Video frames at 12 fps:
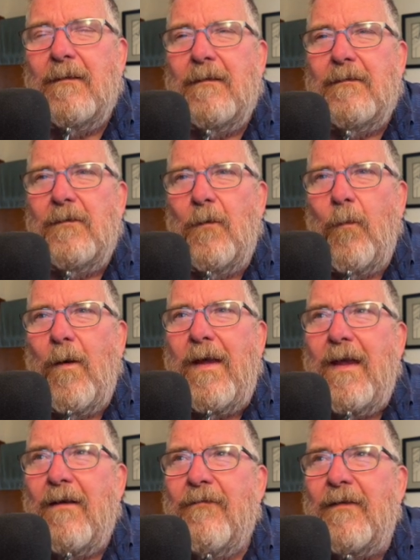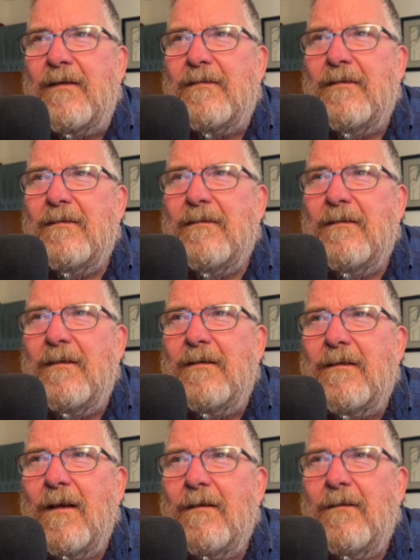The way I fix it
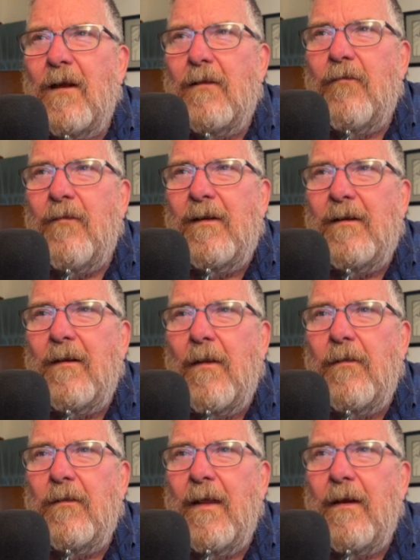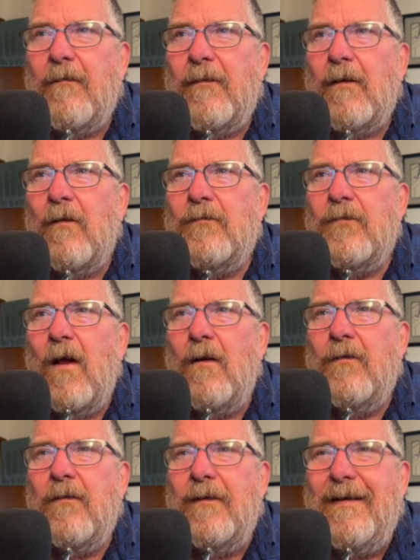is I create another layer that goes
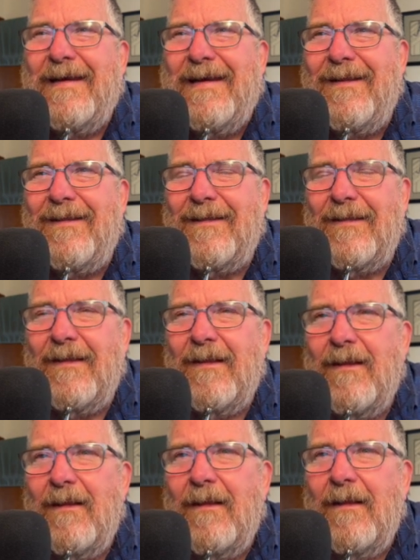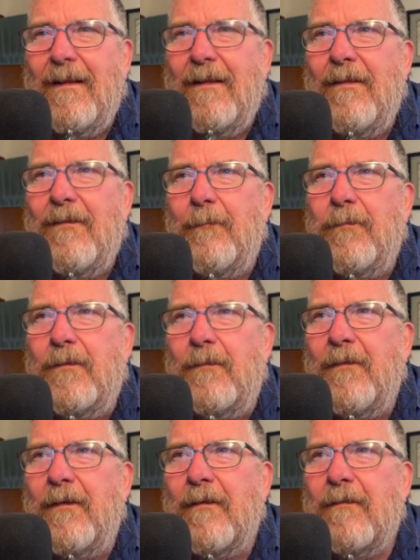underneath the
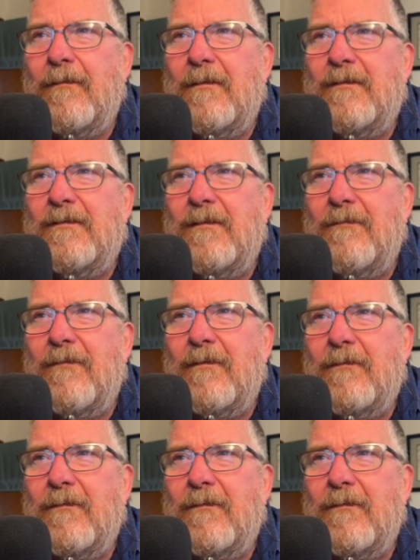blue there. Let's see if I do it